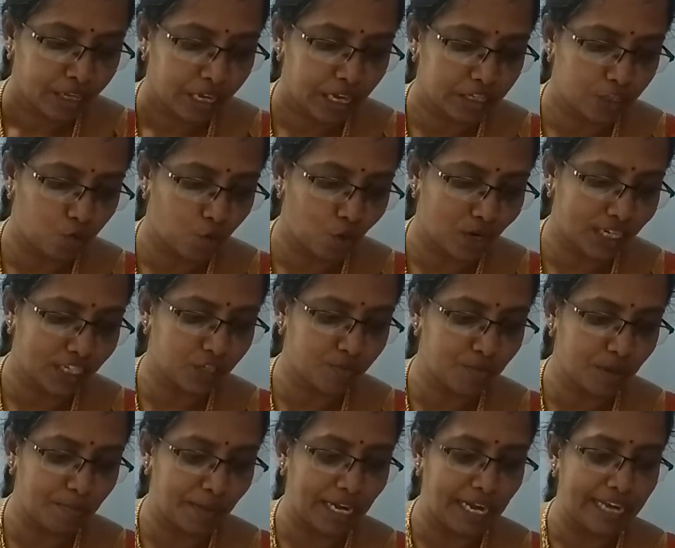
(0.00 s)
Yes, what is
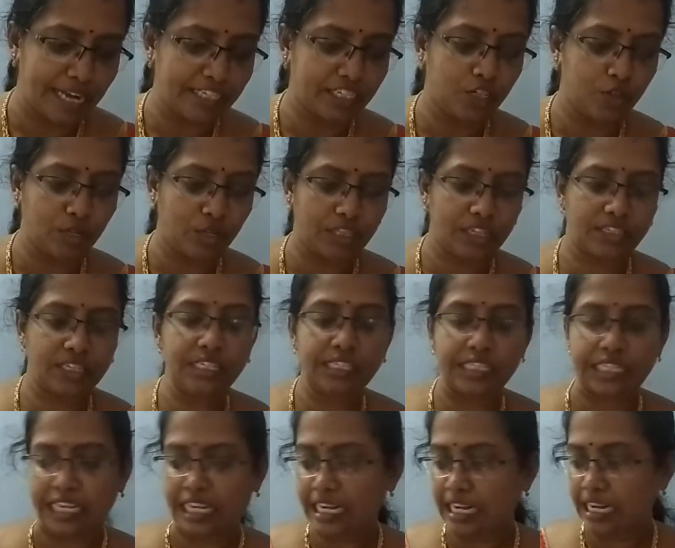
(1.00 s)
meant by latitude in the
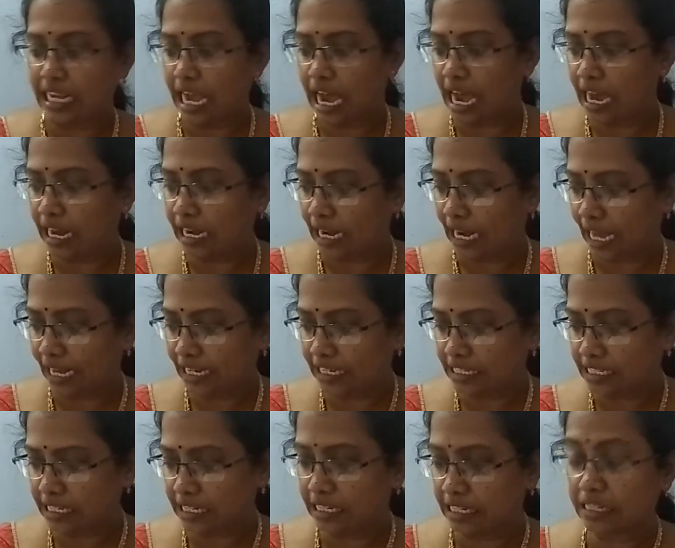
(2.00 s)
sense? India
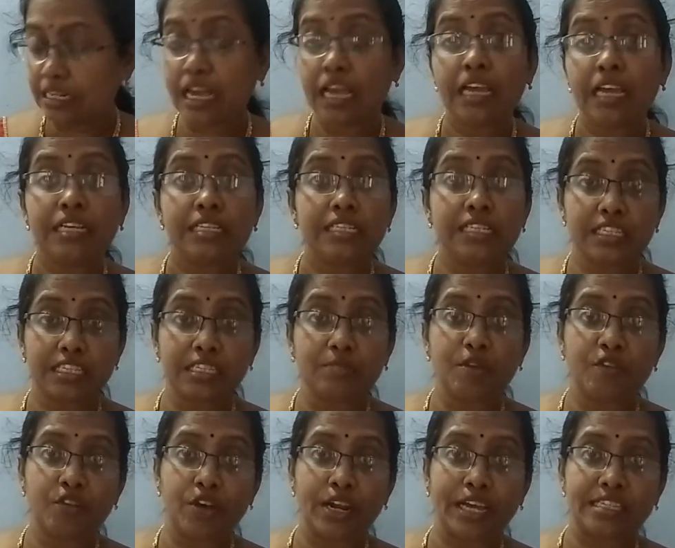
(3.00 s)
lies in, just
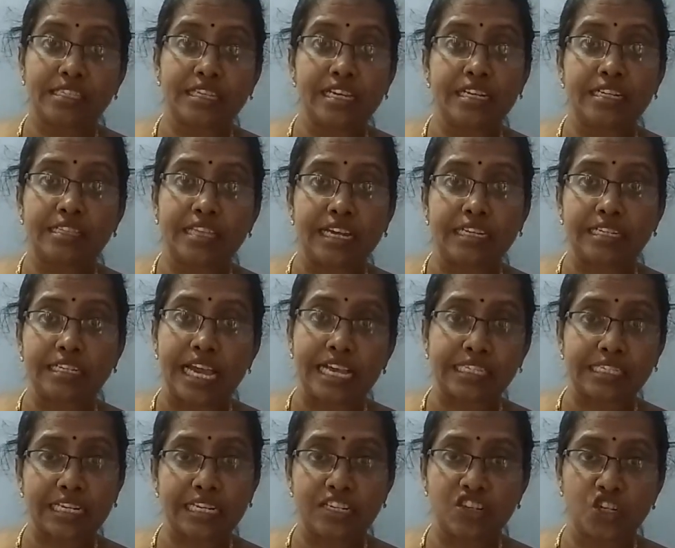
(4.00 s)
before I said that the
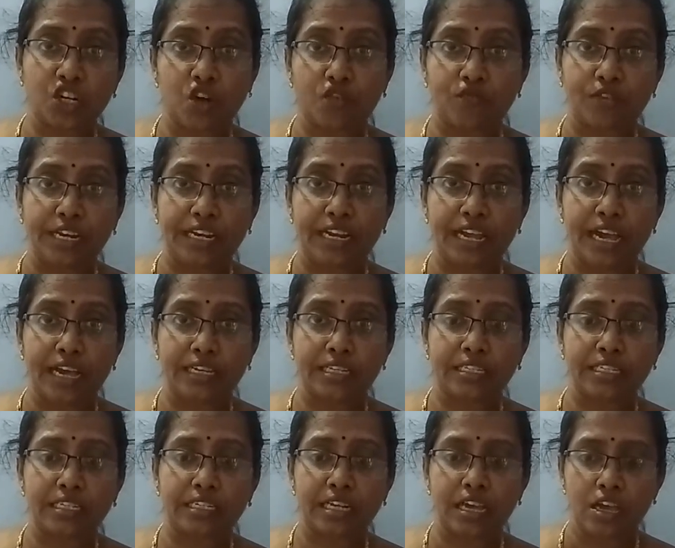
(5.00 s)
extension of India.
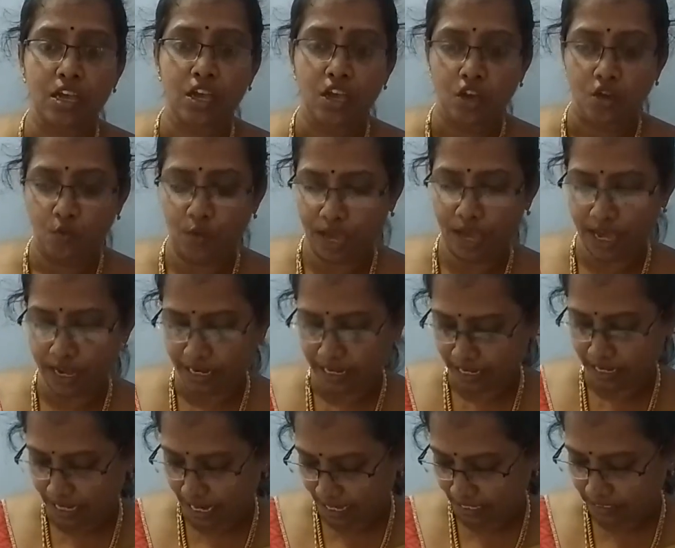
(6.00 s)
Is it where
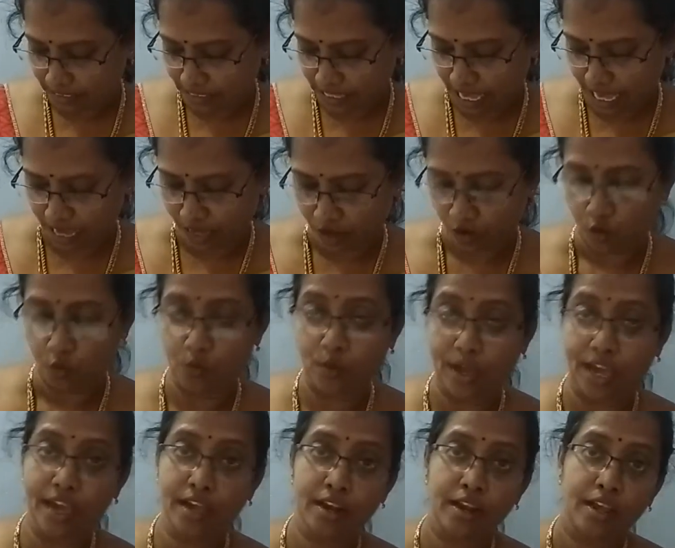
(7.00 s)
India is there?
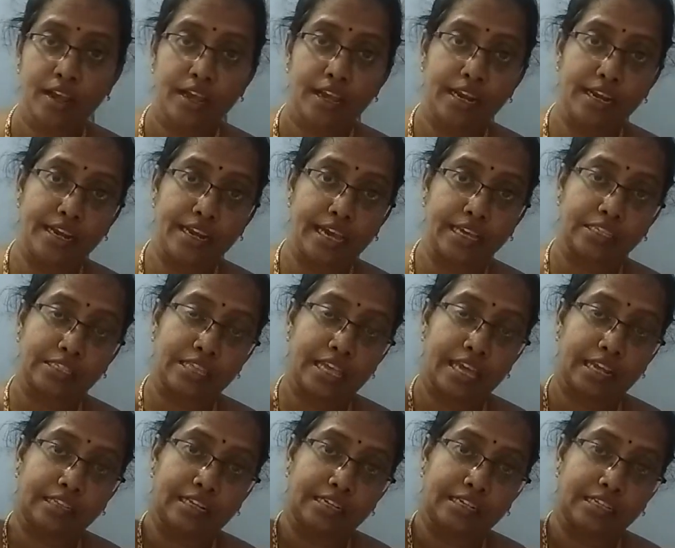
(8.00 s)
Where India is
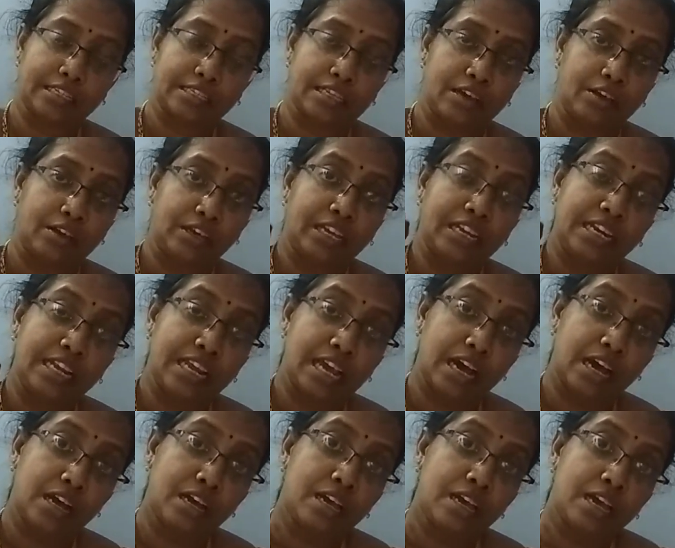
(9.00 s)
there? That is
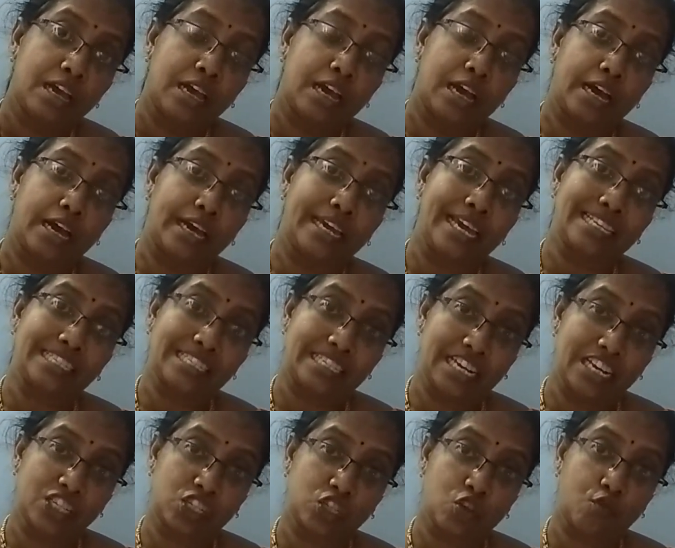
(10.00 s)
India
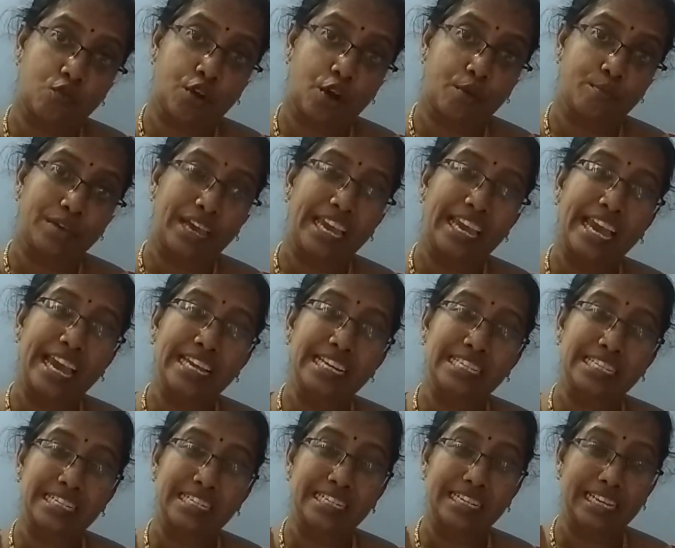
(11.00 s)
extends from
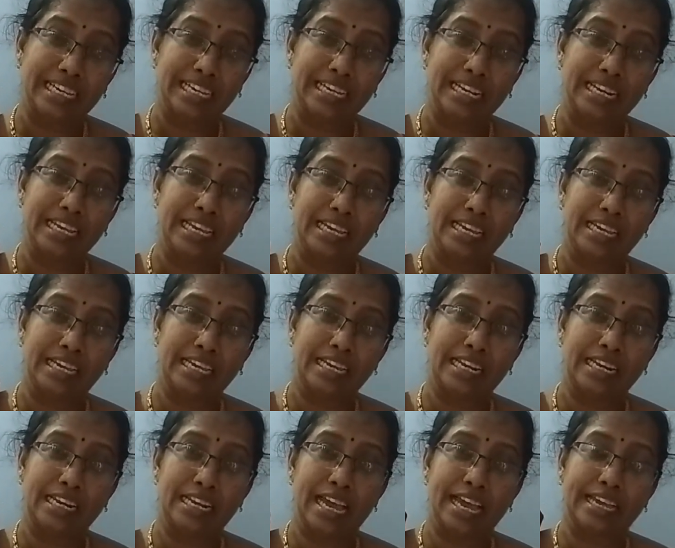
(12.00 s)
8 degree.
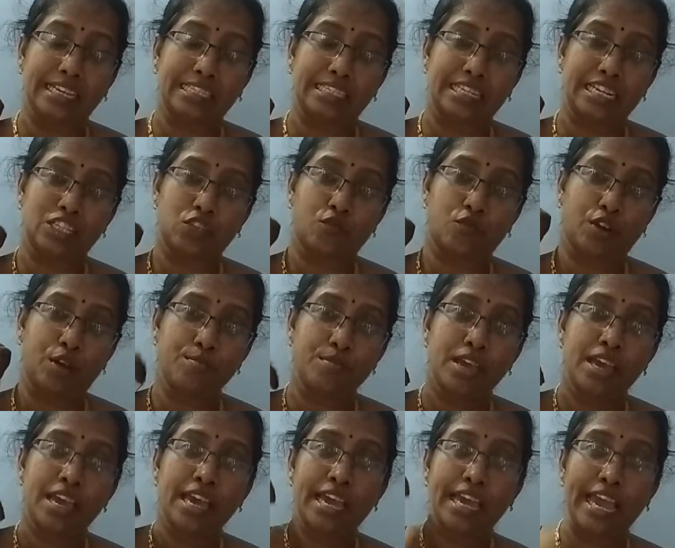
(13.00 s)
India extends
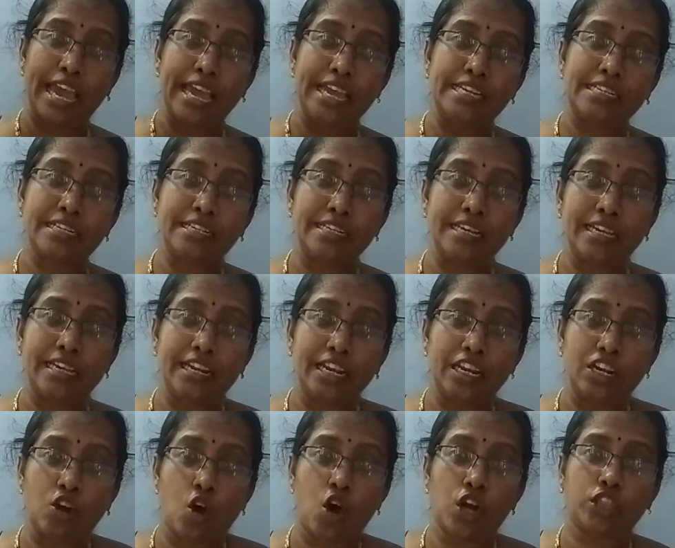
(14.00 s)
from 8
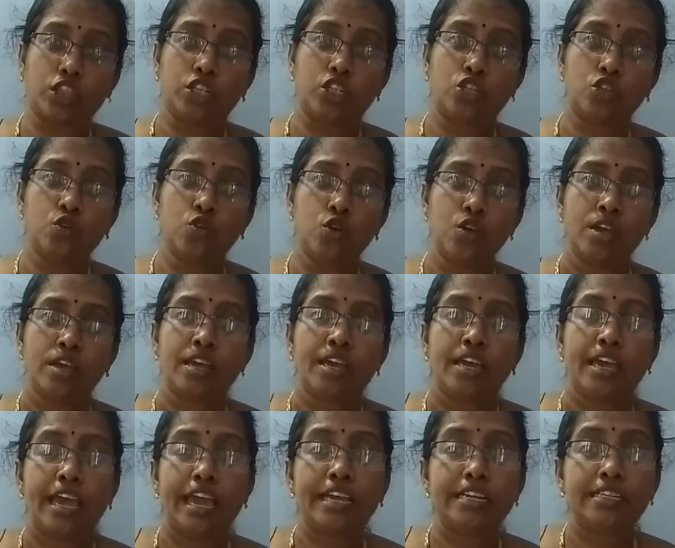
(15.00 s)
degree north to
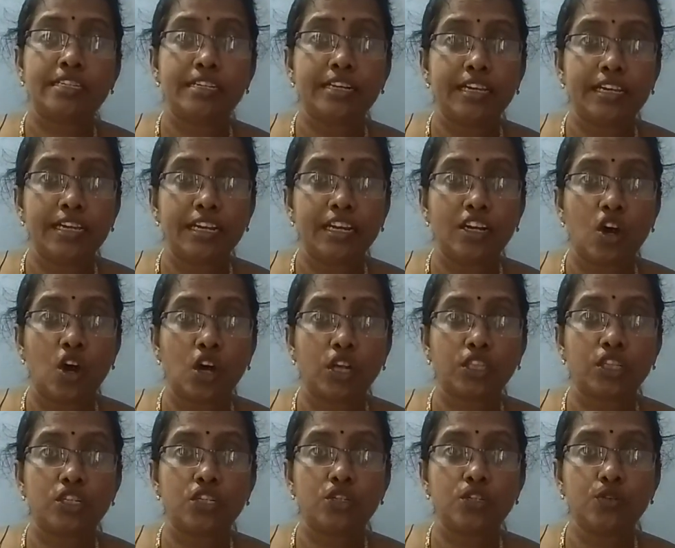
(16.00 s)
8 degree
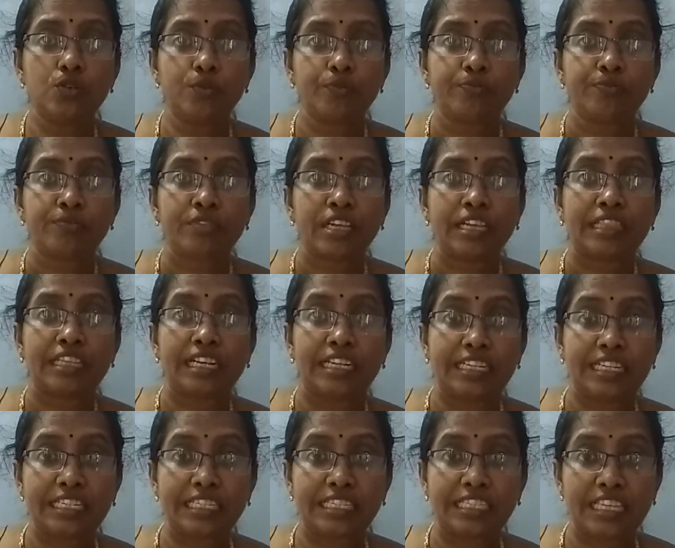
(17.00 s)
north to
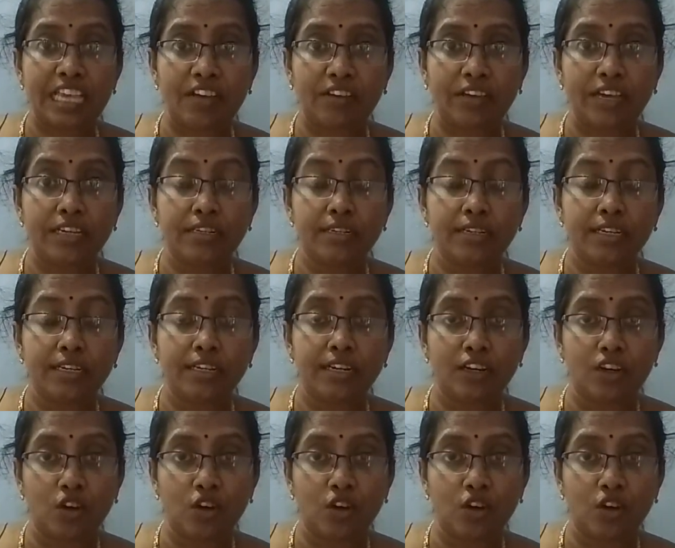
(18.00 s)
37, 8 degree